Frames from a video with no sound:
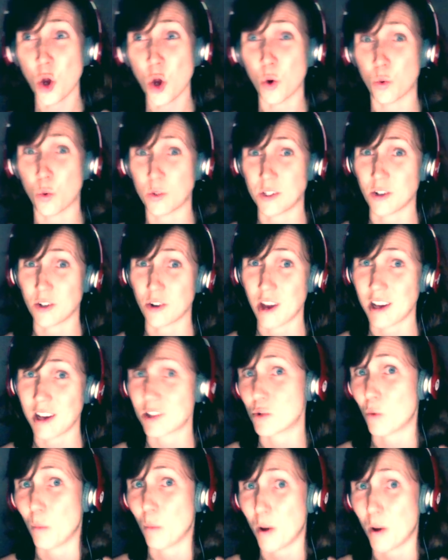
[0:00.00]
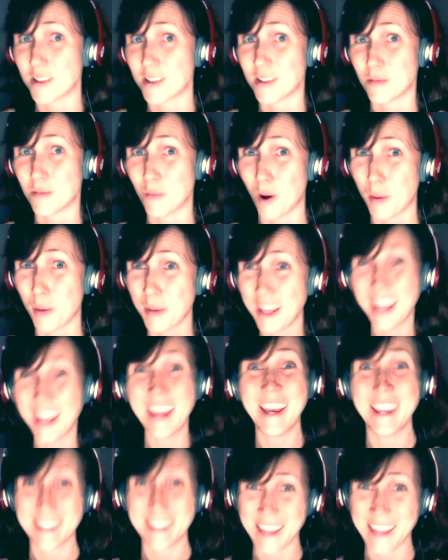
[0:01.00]
Was there an actual Boston bombing?
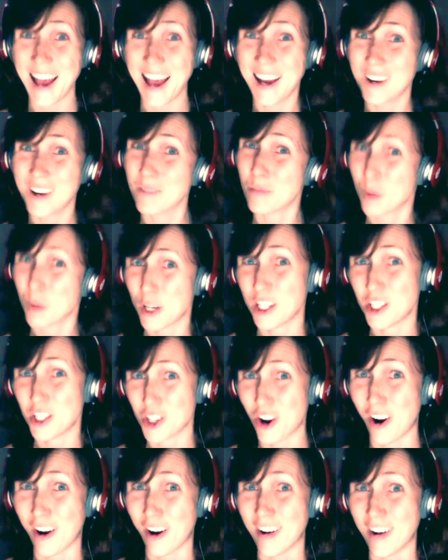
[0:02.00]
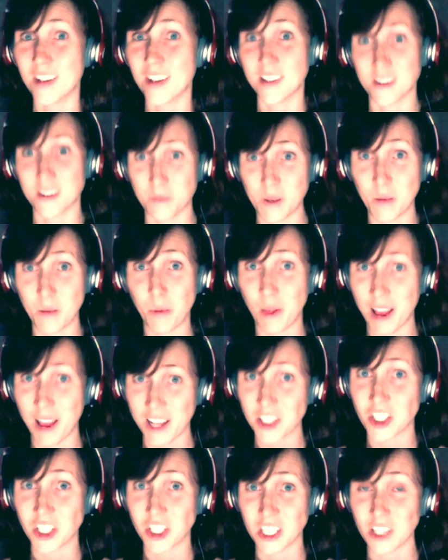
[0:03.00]
Yeah, pretty sure. Did people
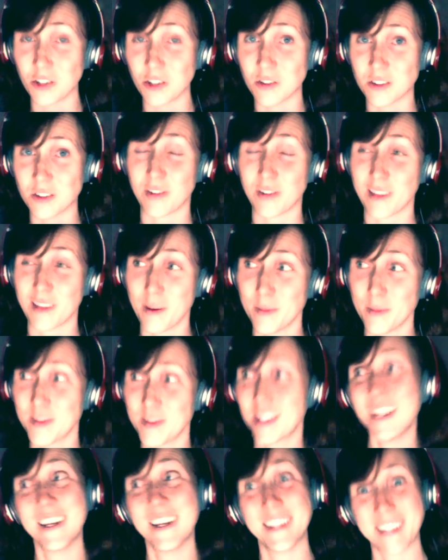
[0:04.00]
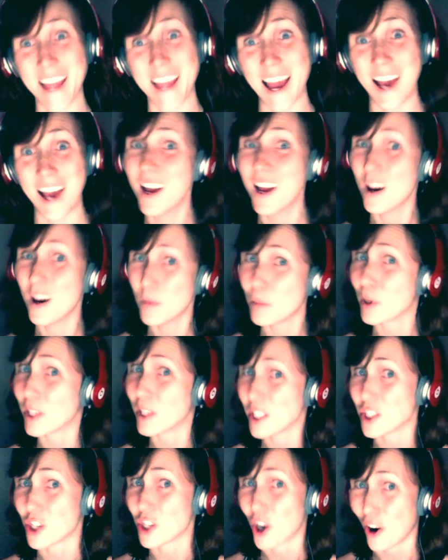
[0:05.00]
actually lose their limbs? Yeah, pretty
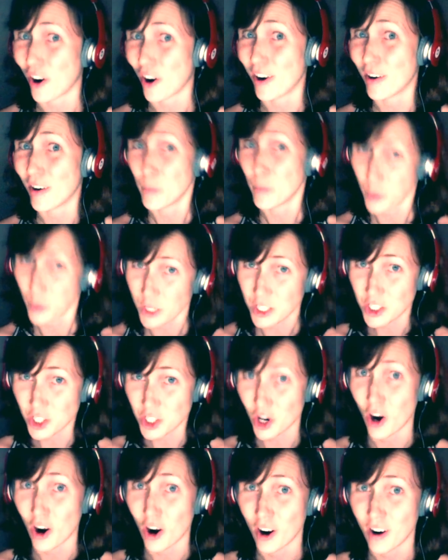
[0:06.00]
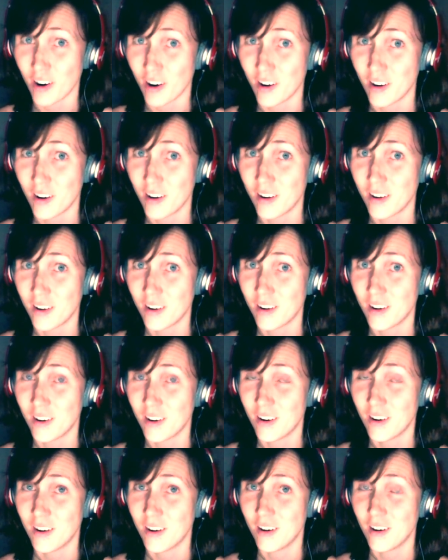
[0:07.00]
sure. Pretty sure.
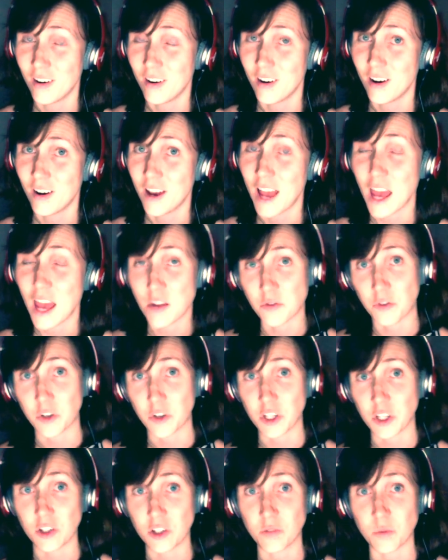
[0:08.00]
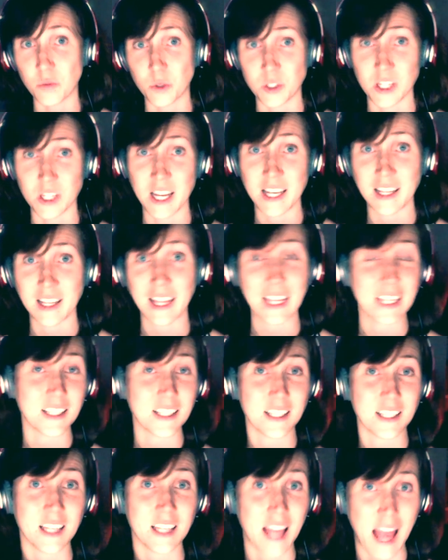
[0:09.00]
And for you to pretend like it
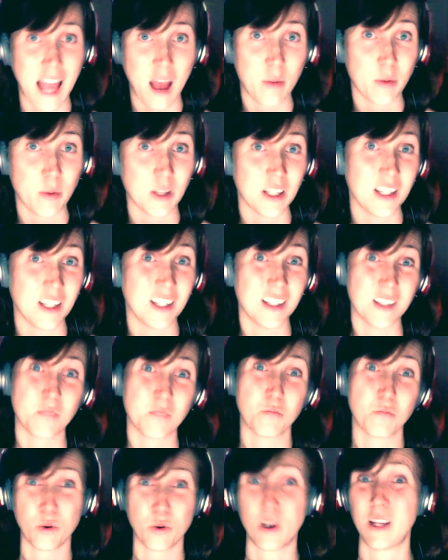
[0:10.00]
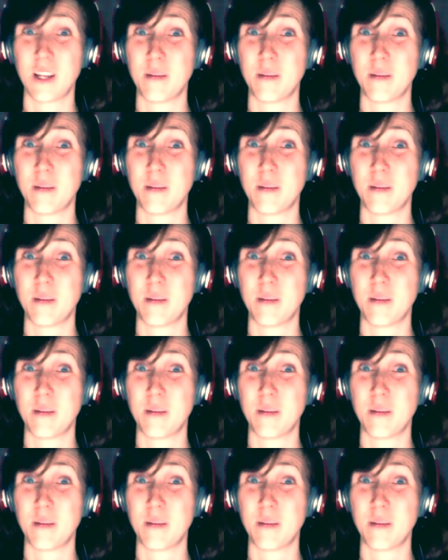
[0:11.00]
didn't happen is pretty